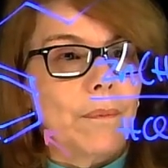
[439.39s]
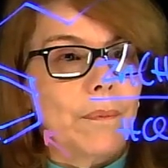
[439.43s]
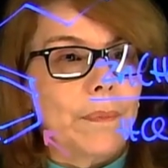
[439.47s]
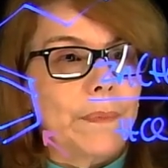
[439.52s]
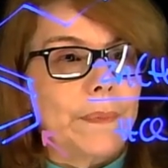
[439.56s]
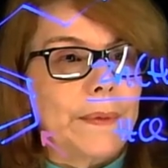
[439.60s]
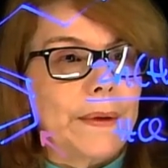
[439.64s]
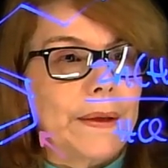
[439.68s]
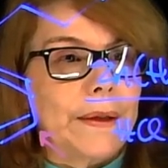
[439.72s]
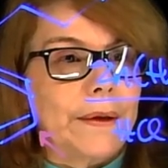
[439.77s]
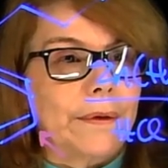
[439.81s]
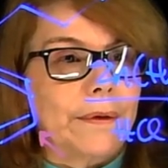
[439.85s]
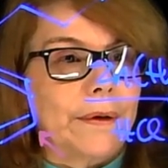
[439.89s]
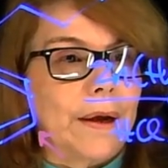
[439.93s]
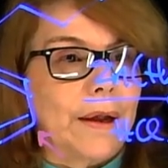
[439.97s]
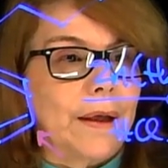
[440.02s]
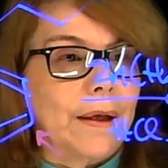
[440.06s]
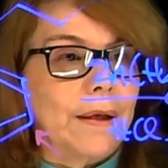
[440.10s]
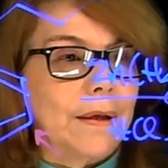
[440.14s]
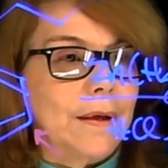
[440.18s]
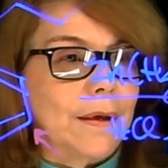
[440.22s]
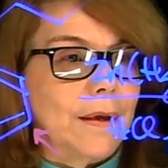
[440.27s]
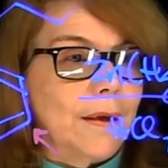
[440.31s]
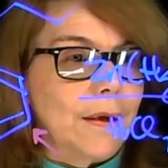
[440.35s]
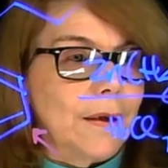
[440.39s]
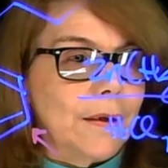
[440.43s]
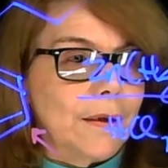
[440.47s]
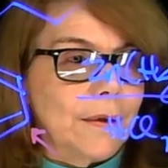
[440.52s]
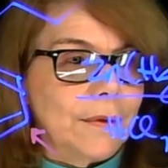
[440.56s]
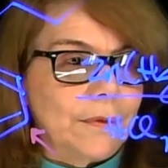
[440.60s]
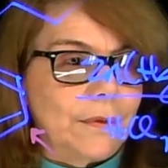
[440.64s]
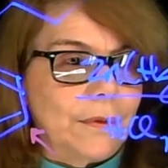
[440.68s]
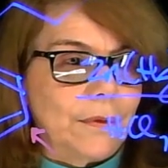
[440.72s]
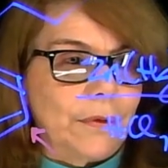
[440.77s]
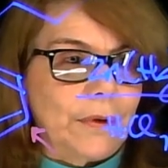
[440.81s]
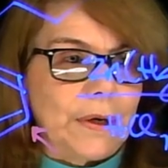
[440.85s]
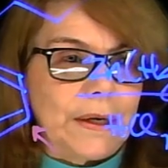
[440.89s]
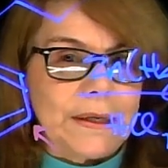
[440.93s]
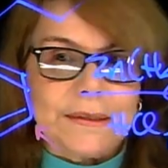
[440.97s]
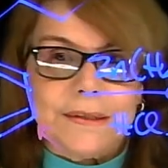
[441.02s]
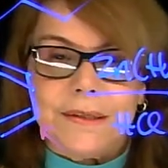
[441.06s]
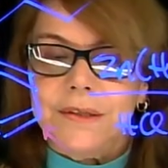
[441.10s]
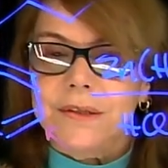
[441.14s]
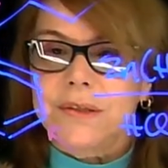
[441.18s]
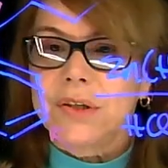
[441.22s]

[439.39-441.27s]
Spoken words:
para directing.